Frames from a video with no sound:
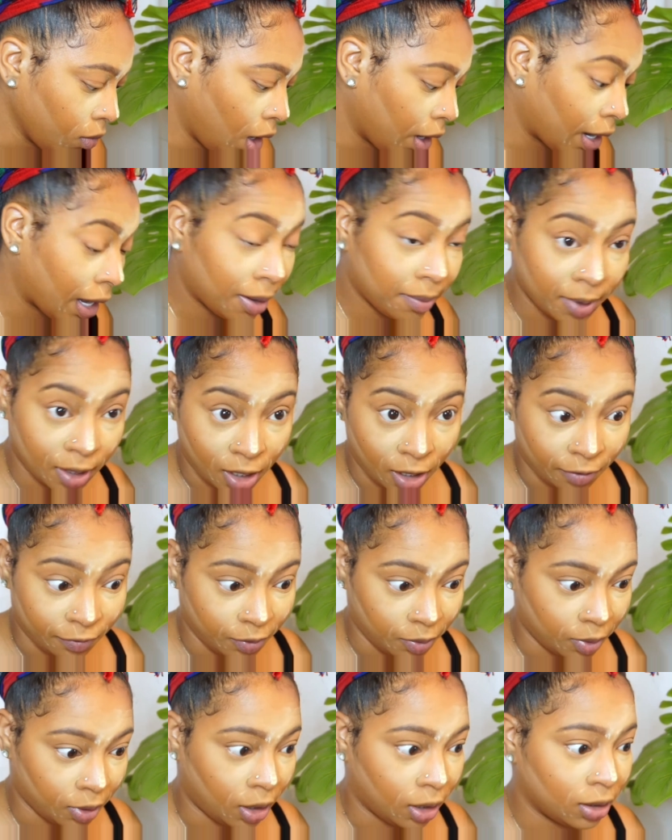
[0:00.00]
I gotta be
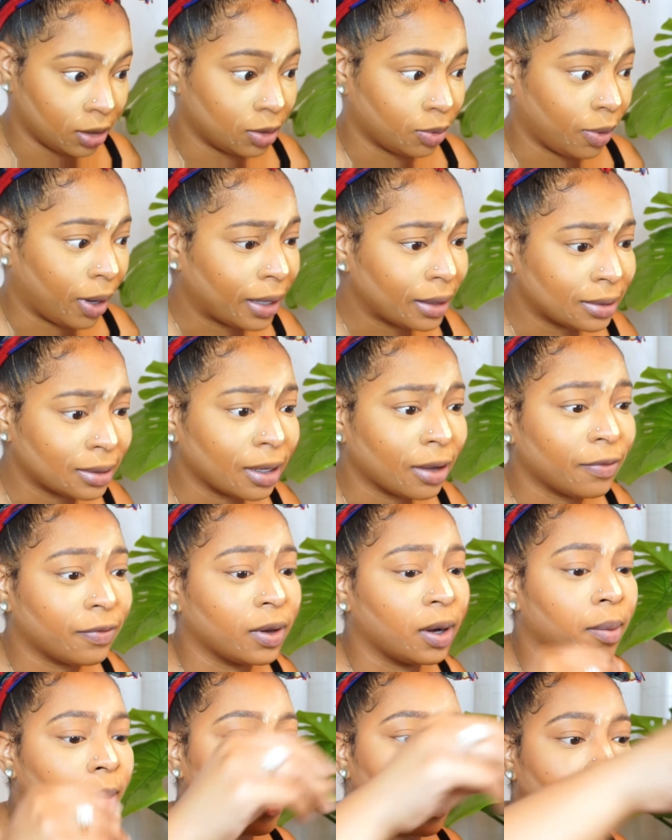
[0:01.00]
careful with all this white stuff
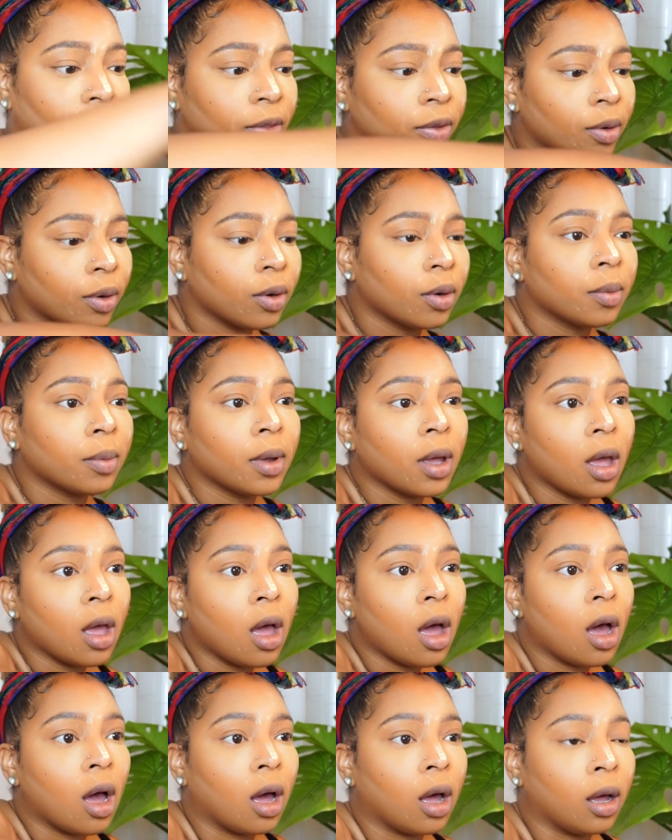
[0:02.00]
in the bathroom.
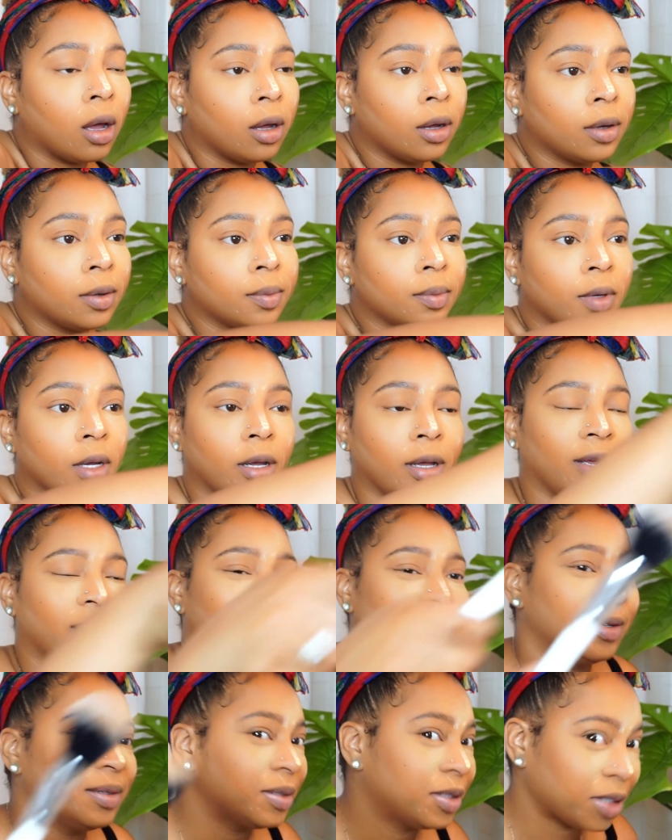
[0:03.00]

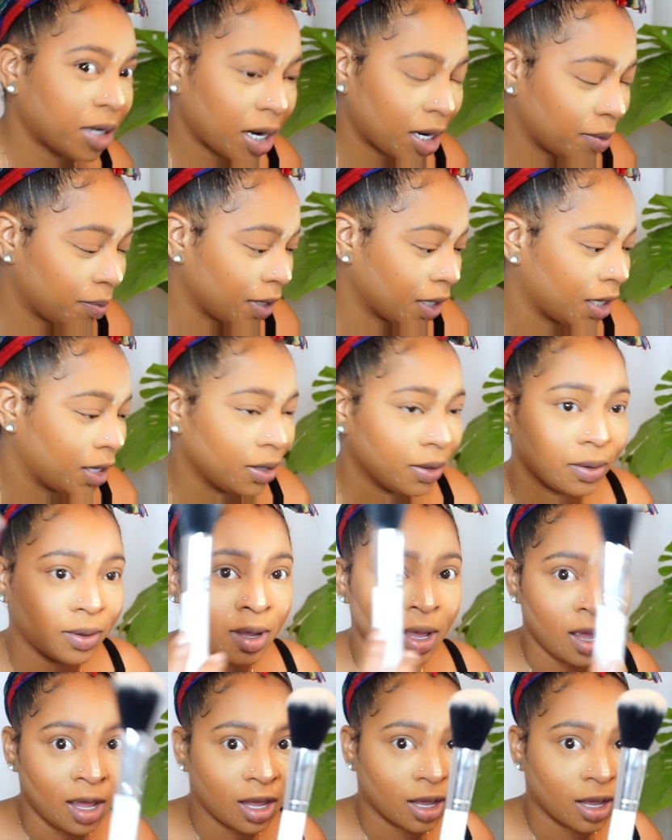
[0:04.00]
Trying to be cute.